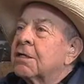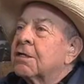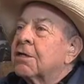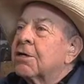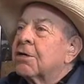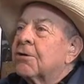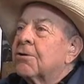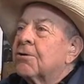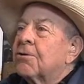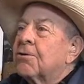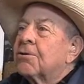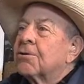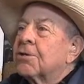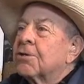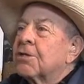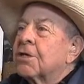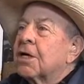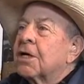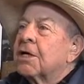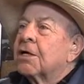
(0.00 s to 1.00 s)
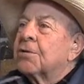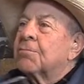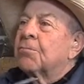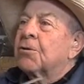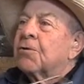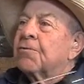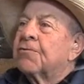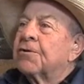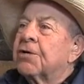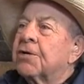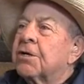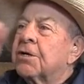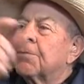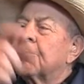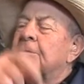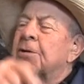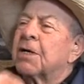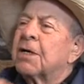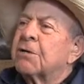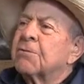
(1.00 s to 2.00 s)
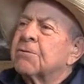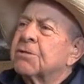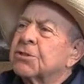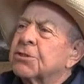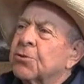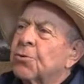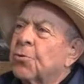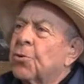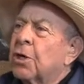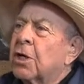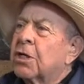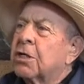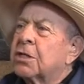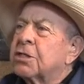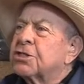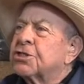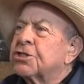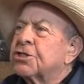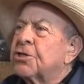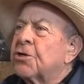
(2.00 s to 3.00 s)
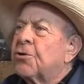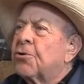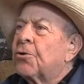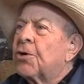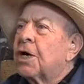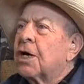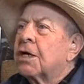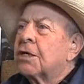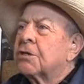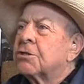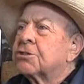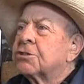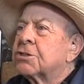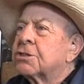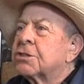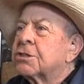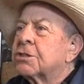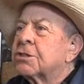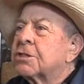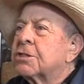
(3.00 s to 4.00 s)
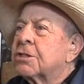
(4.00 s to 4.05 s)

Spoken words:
got a hold of that, moved it up, and that was a Willard Snow house